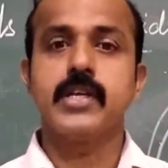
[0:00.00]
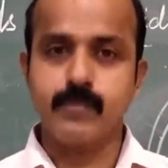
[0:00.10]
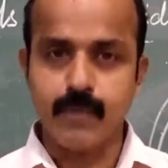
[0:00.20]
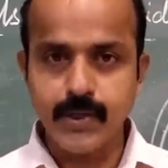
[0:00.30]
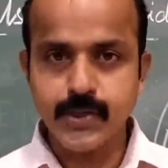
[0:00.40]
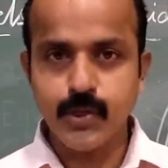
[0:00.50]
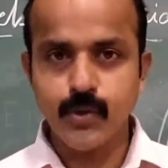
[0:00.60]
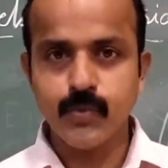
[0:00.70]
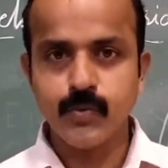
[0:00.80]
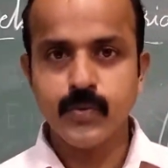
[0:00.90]
explained to
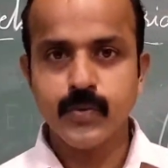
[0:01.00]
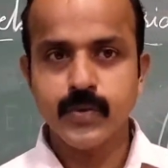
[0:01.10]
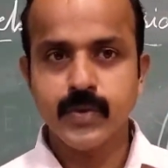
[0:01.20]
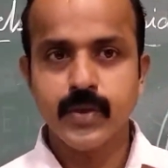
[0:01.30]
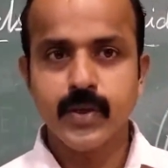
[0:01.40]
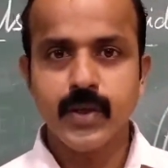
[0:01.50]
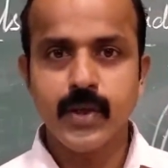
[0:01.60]
you.